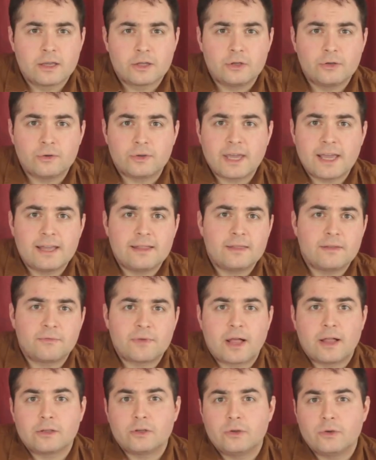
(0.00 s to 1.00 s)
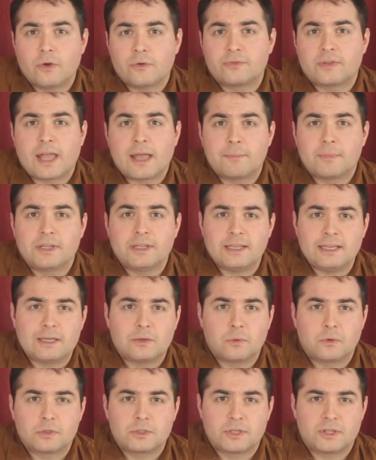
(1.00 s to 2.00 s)
you gain the value of deben
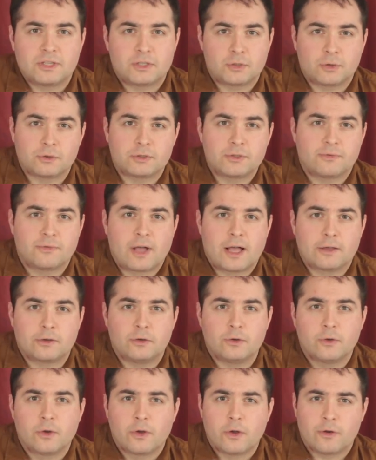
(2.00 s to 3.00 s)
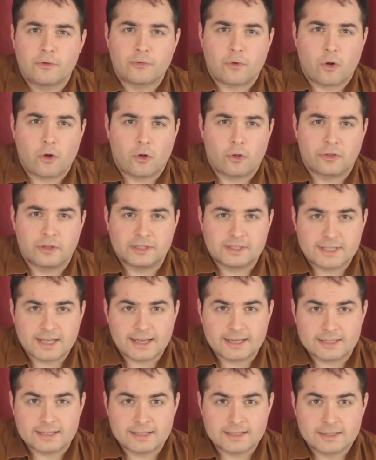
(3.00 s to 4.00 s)
equal to the total value of all the
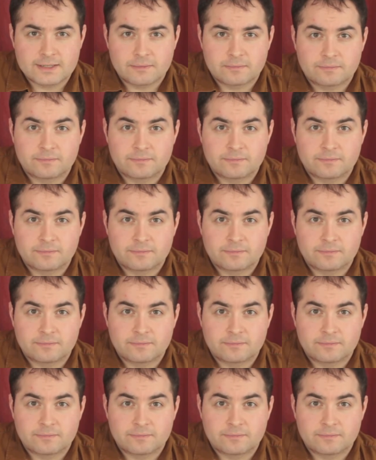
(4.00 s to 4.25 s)
dice.